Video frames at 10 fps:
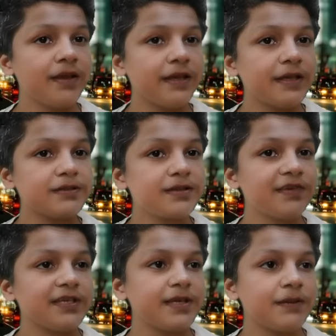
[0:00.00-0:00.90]
is
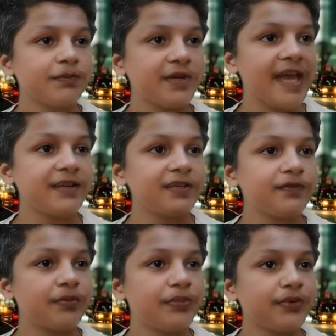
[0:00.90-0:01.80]
given some credit
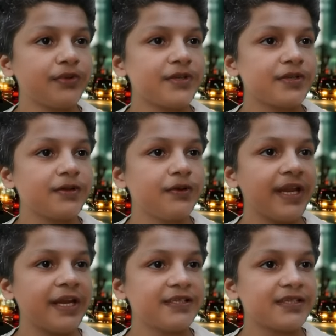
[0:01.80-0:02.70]
for both the
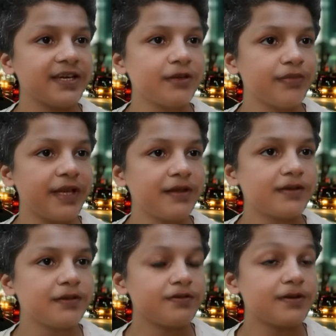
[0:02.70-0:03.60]
story and screenplay.
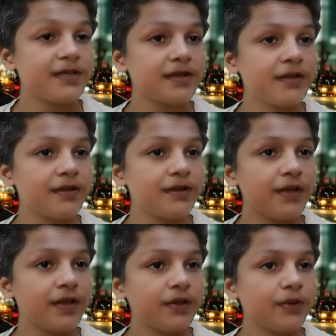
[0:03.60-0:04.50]
So Russell,
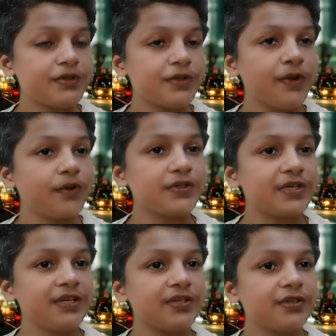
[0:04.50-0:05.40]
who is no
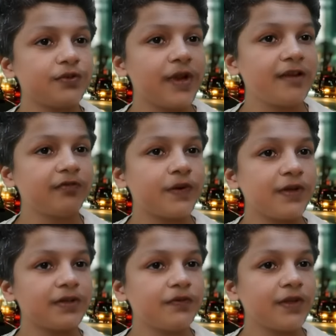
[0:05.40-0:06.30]
stranger to have
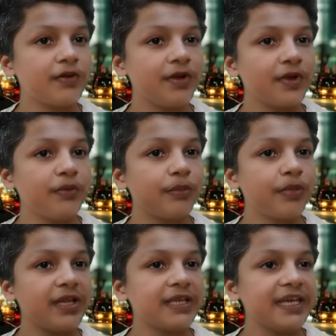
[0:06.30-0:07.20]
worked with
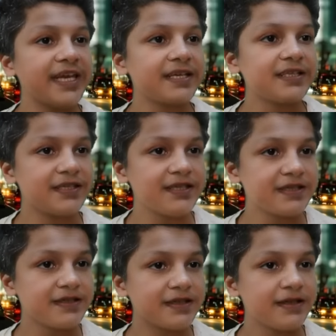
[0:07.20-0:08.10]
bulky
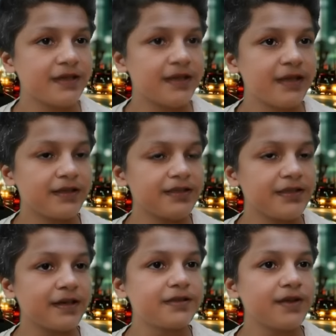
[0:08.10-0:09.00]
actors,
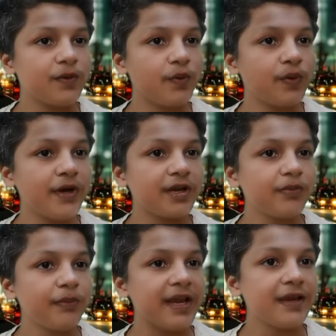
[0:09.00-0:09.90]
does a
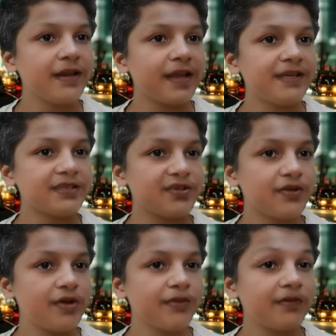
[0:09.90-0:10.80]
workman-like
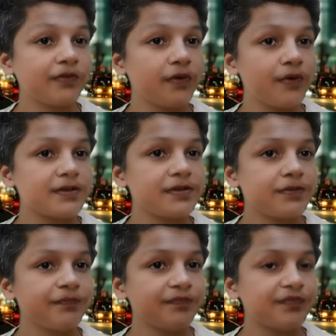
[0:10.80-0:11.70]
job, of course.
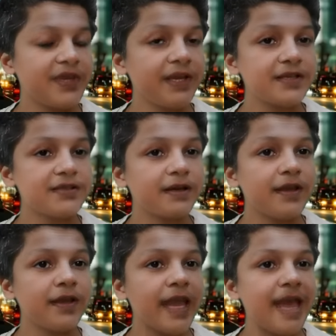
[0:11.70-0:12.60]
He is
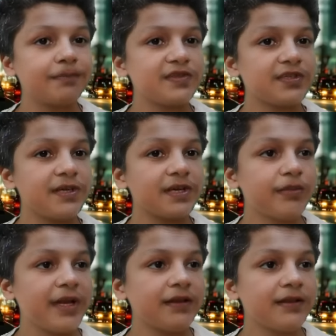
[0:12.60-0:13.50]
hamstrung
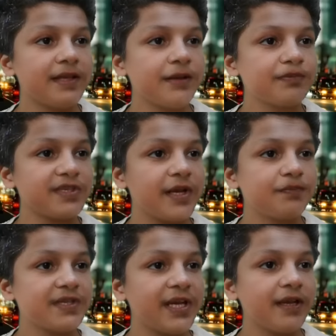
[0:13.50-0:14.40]
by limp
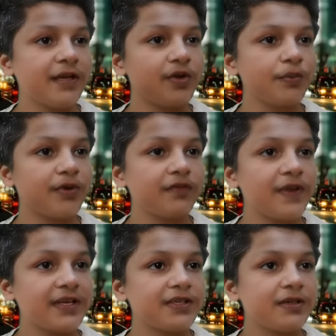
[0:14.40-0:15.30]
scripting, a group of
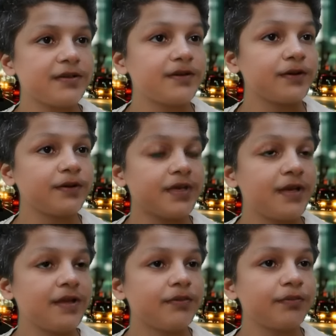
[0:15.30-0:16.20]
actors whose
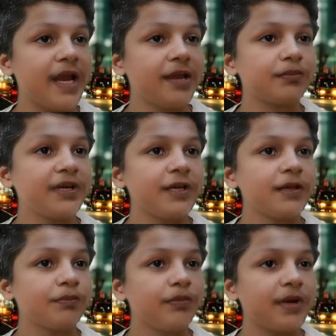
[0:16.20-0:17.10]
primary
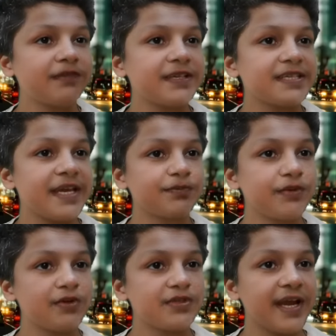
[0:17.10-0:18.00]
previous
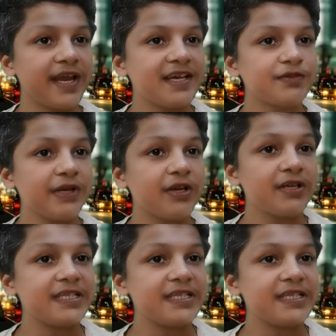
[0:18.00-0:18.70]
exposure has been on